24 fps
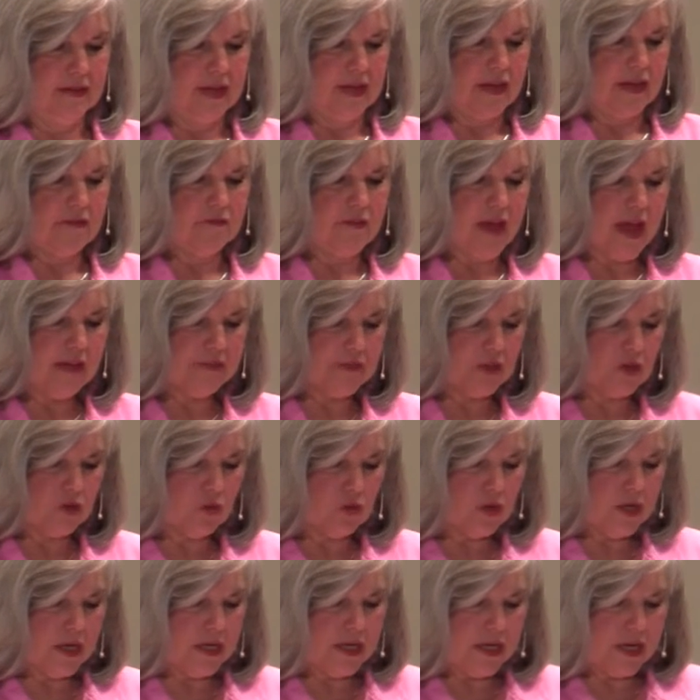In fact, the
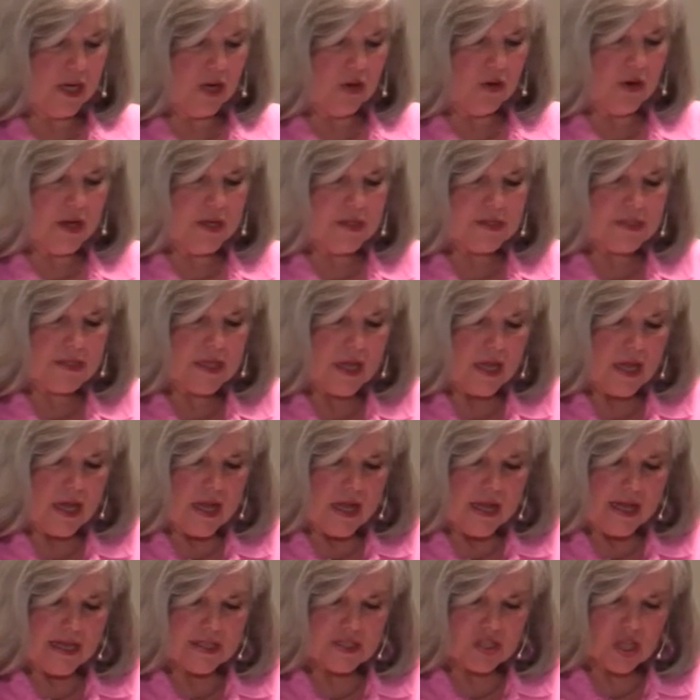Greek here is
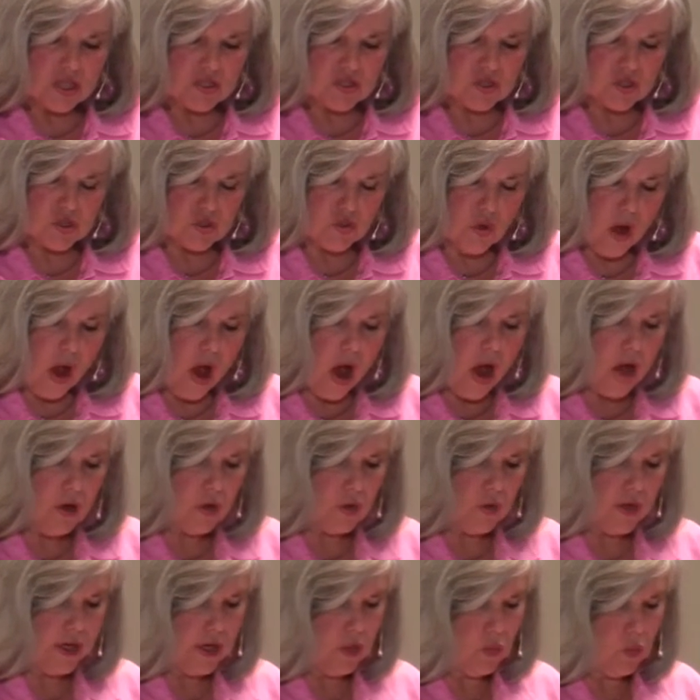it's a strong
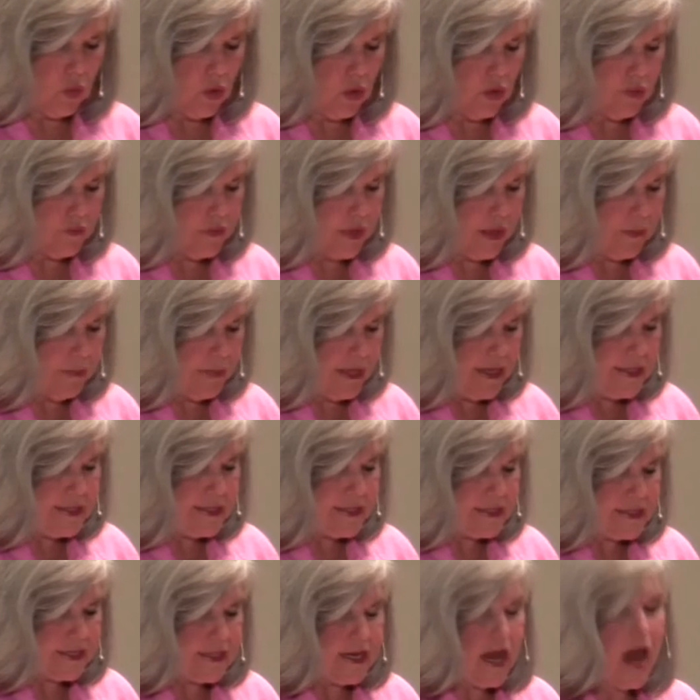Greek word that
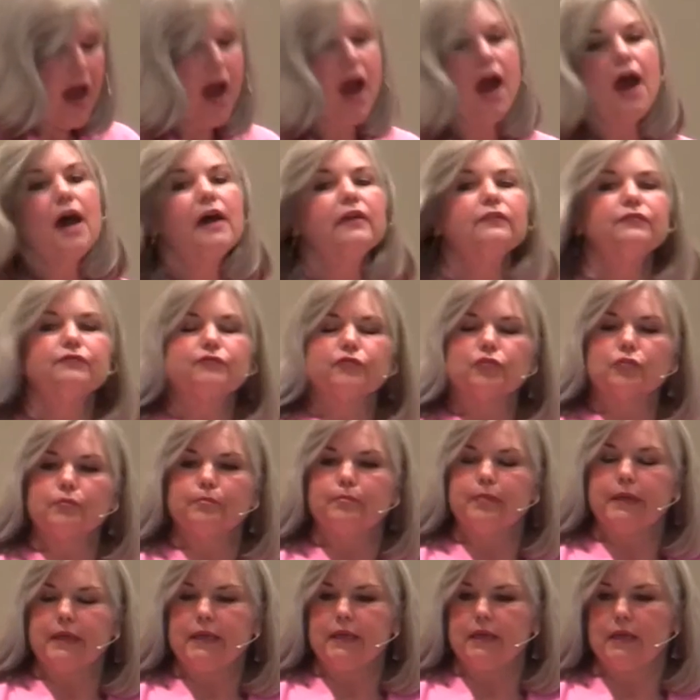means God
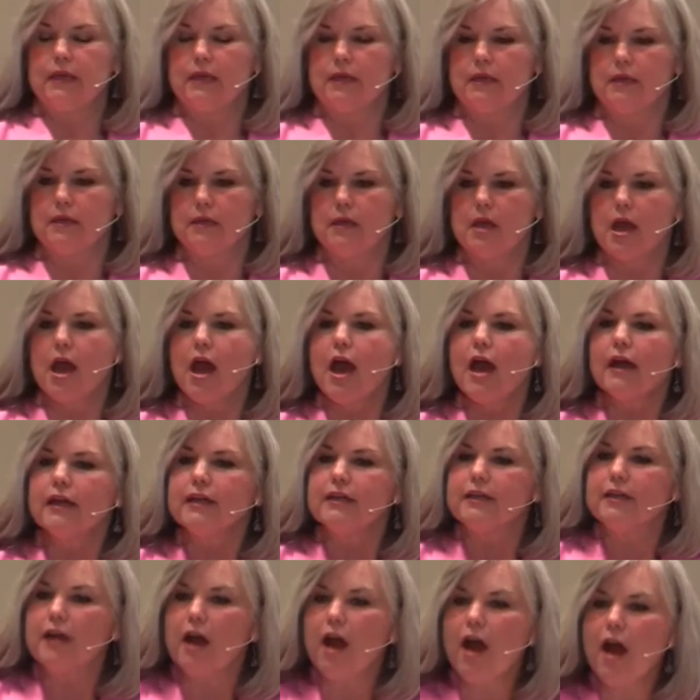forbid.
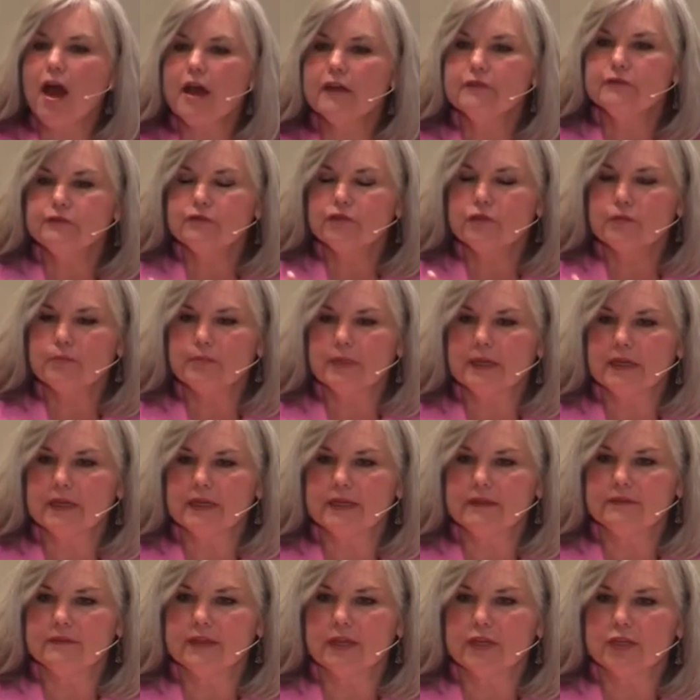God
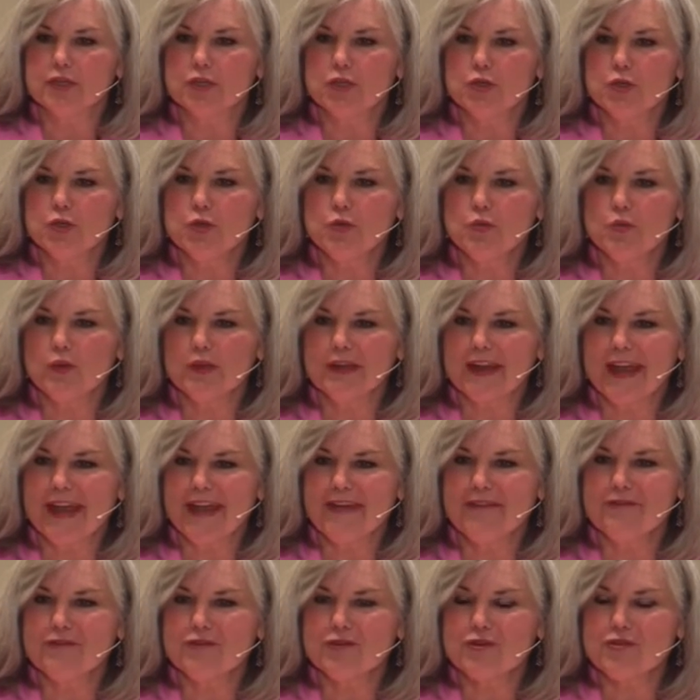forbid that you would
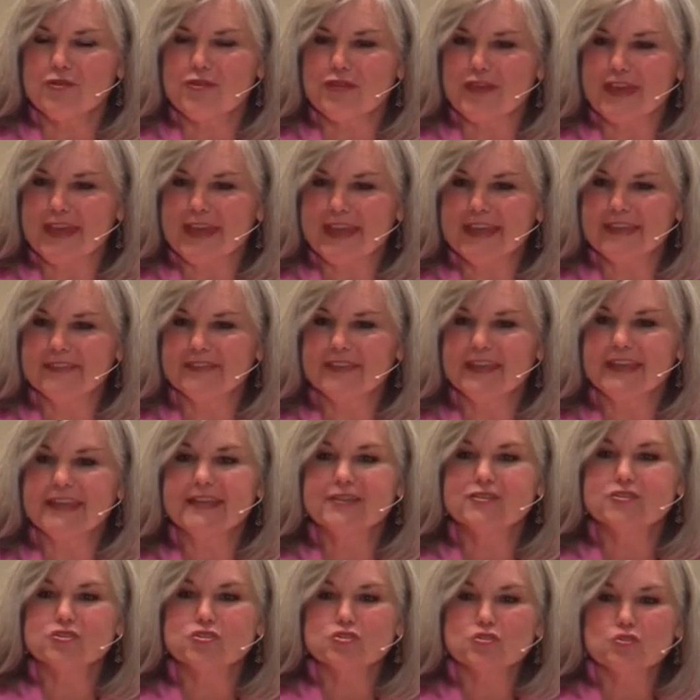ever think that
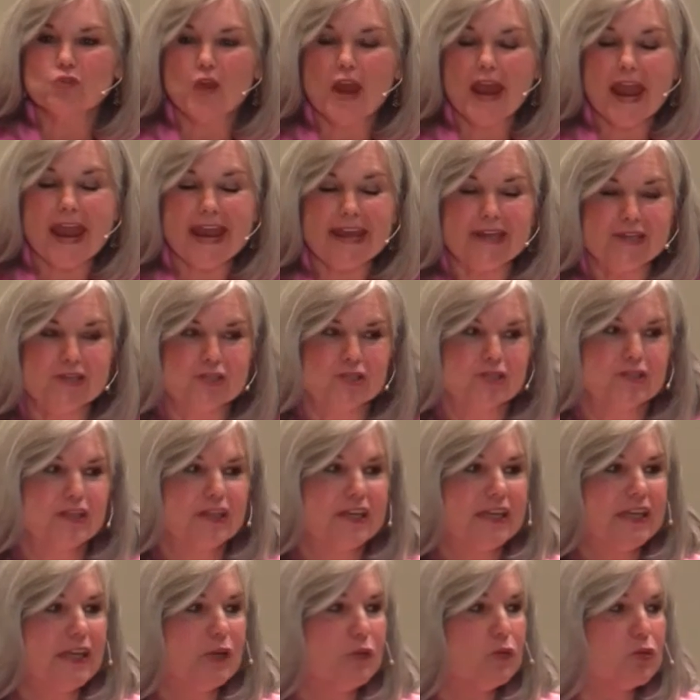it's strange
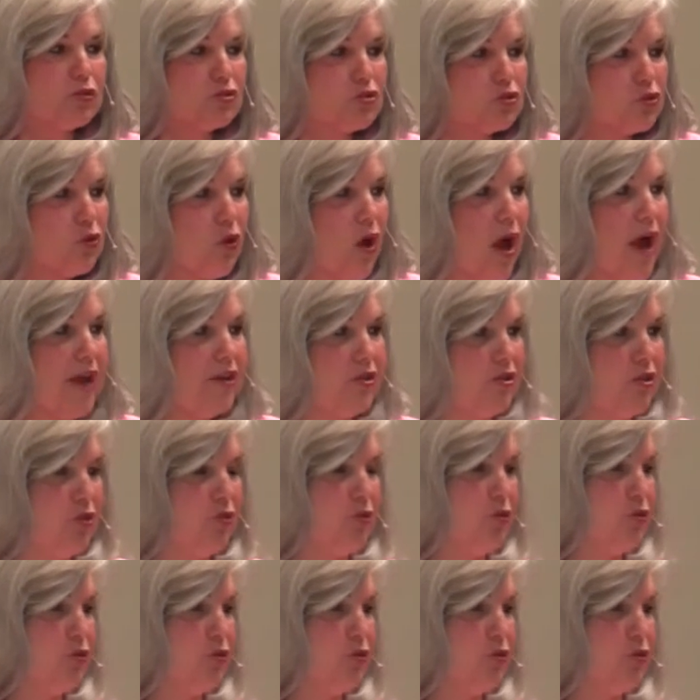that he would try you